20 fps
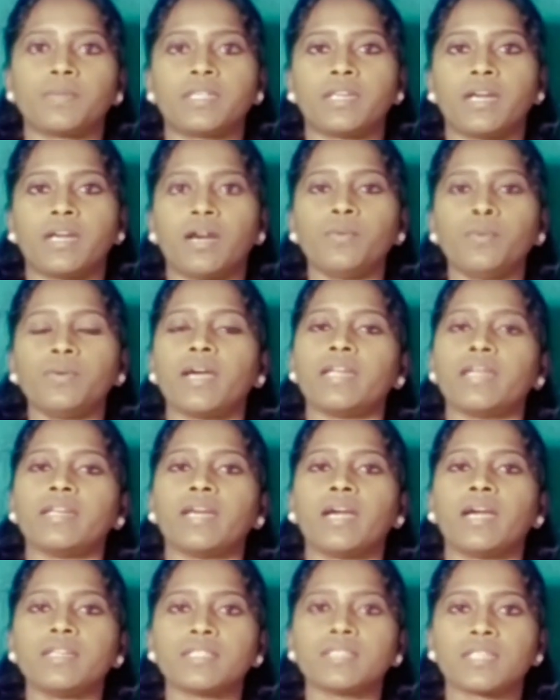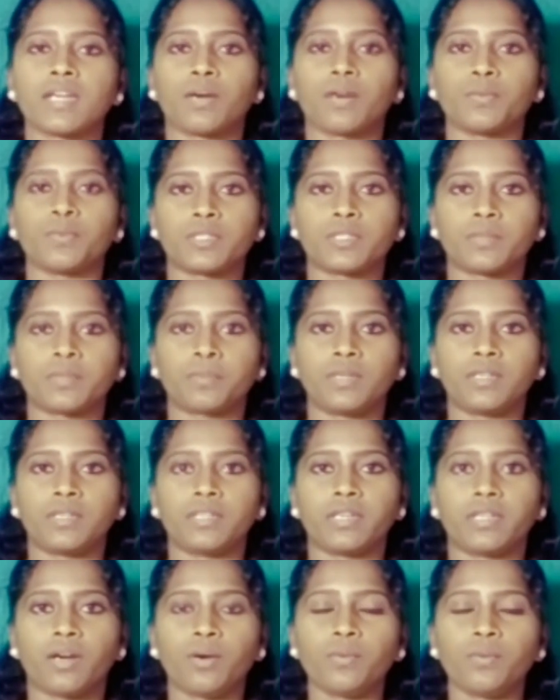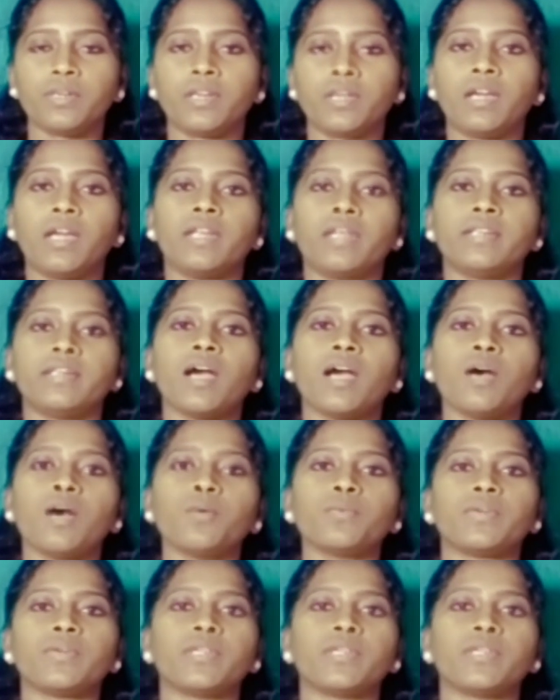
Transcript: countable noun and uncountable noun.